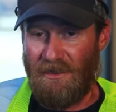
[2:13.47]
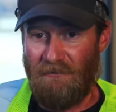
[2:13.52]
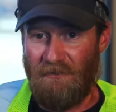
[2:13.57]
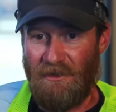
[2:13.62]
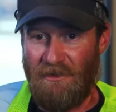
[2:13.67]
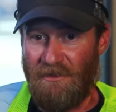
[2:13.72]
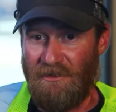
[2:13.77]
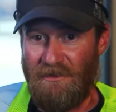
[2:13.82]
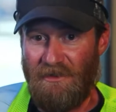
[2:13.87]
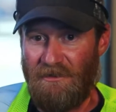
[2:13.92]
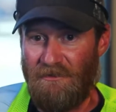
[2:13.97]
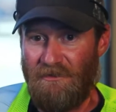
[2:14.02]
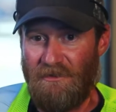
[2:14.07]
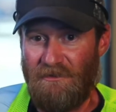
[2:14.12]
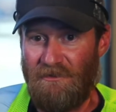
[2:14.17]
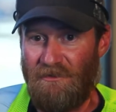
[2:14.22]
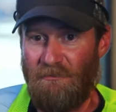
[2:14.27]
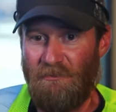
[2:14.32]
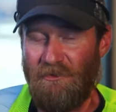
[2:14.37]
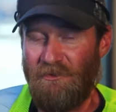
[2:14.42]
I mean, it, it,
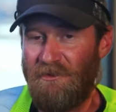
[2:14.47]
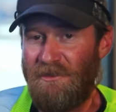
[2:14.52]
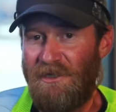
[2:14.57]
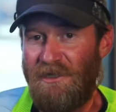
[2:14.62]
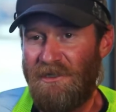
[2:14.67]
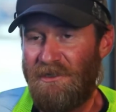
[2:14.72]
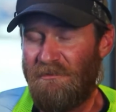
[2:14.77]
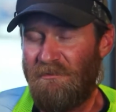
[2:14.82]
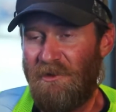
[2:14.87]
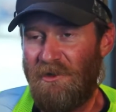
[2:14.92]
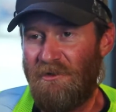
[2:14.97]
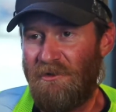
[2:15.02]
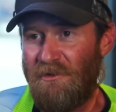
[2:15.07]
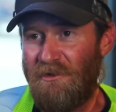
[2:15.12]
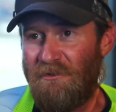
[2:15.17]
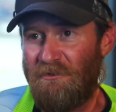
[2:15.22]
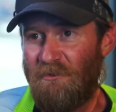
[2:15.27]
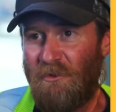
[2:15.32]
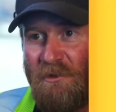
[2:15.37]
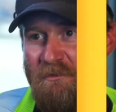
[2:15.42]
you really can't compare it.
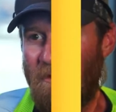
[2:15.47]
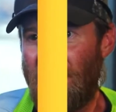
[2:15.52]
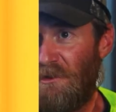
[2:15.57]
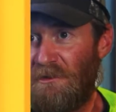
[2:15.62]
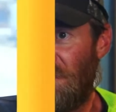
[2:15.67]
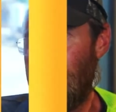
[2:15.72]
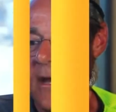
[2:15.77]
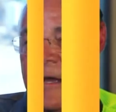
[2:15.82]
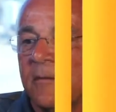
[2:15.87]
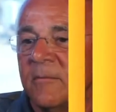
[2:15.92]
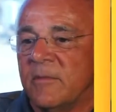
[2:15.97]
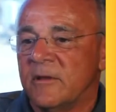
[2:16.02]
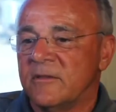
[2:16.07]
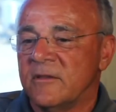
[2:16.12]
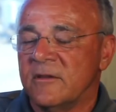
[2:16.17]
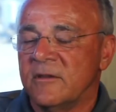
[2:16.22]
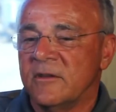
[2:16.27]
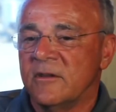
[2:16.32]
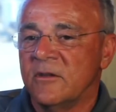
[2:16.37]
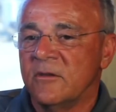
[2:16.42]
It's way better.
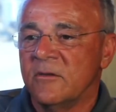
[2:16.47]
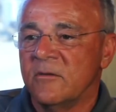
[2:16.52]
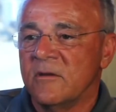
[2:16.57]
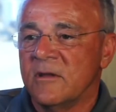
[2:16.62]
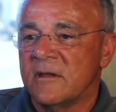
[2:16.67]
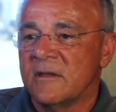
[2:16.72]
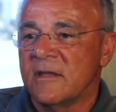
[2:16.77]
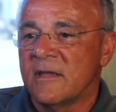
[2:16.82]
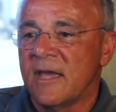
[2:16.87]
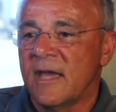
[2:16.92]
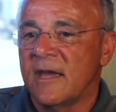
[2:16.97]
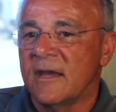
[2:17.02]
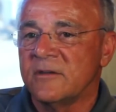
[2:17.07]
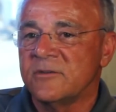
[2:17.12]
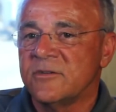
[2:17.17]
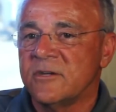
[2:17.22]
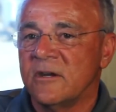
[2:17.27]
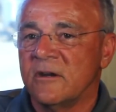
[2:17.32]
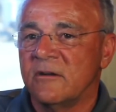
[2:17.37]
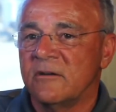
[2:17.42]
The new cat
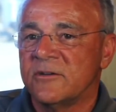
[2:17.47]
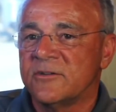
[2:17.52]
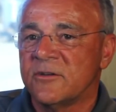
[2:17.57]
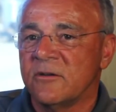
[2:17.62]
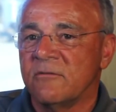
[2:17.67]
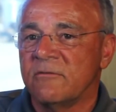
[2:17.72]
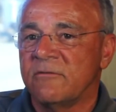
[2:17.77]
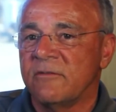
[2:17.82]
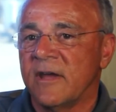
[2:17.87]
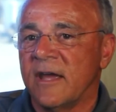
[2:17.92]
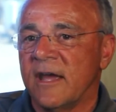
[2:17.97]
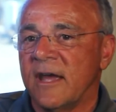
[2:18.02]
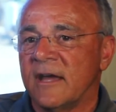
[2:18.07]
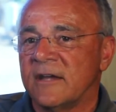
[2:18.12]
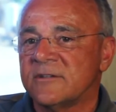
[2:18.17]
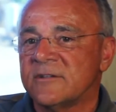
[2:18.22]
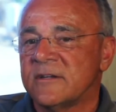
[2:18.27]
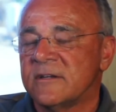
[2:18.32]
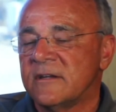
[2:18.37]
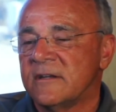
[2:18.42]
shear is so
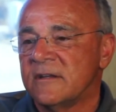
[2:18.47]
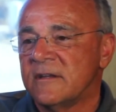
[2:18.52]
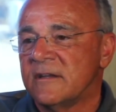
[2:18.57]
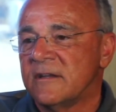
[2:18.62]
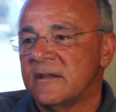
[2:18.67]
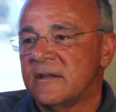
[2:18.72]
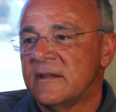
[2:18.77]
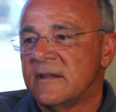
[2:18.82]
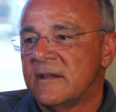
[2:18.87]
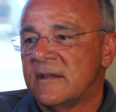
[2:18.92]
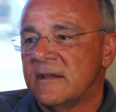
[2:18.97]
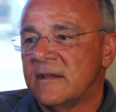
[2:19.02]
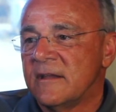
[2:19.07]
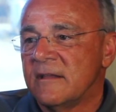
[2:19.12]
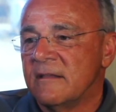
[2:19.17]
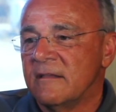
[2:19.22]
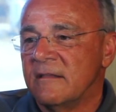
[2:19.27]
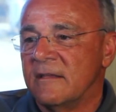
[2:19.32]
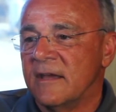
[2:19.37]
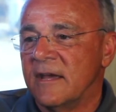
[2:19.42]
fast
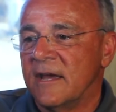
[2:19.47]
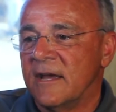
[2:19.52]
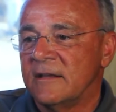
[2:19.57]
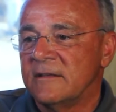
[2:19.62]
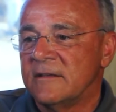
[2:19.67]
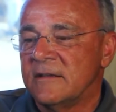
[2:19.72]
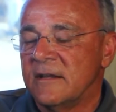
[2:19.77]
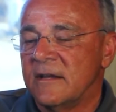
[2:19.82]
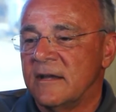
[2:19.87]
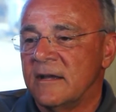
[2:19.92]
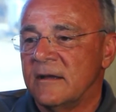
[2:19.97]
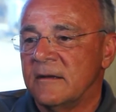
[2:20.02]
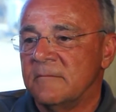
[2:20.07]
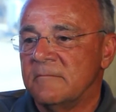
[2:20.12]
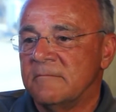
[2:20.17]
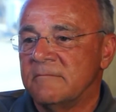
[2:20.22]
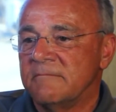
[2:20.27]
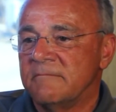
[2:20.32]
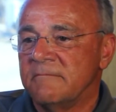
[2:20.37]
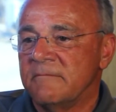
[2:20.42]
that
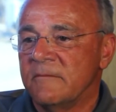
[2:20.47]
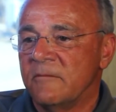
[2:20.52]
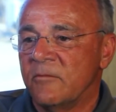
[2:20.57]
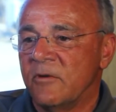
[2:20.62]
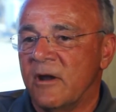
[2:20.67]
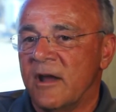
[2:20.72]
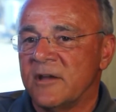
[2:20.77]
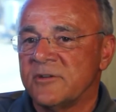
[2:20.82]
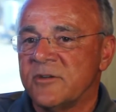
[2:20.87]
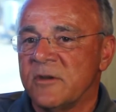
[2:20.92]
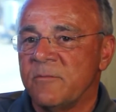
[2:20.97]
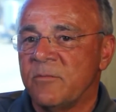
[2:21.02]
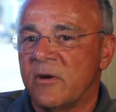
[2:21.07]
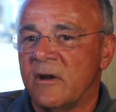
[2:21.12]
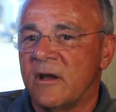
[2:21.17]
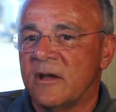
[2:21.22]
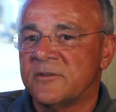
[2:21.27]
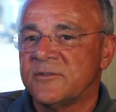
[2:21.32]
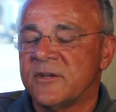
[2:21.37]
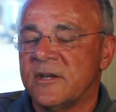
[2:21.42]
um, we'll actually
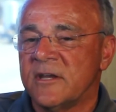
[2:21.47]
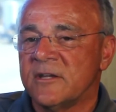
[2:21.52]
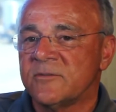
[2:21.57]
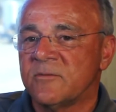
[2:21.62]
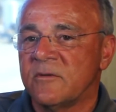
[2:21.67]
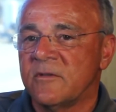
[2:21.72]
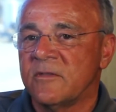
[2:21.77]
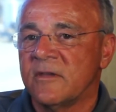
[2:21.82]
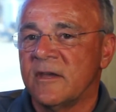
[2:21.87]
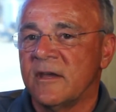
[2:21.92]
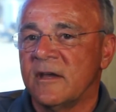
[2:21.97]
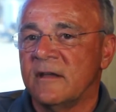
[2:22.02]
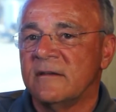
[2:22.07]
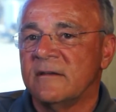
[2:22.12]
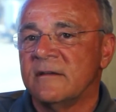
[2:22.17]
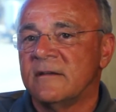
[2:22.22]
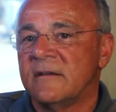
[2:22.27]
process with it.